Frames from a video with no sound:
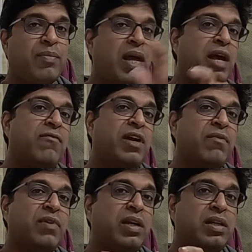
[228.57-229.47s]
apply
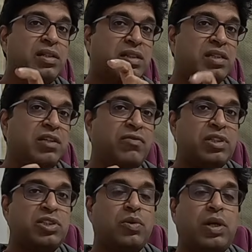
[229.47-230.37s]
when we discuss
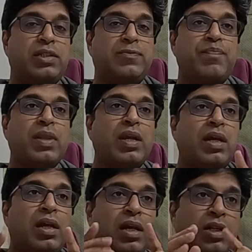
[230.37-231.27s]
different
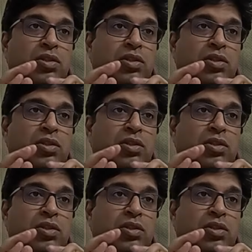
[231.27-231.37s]
steroids.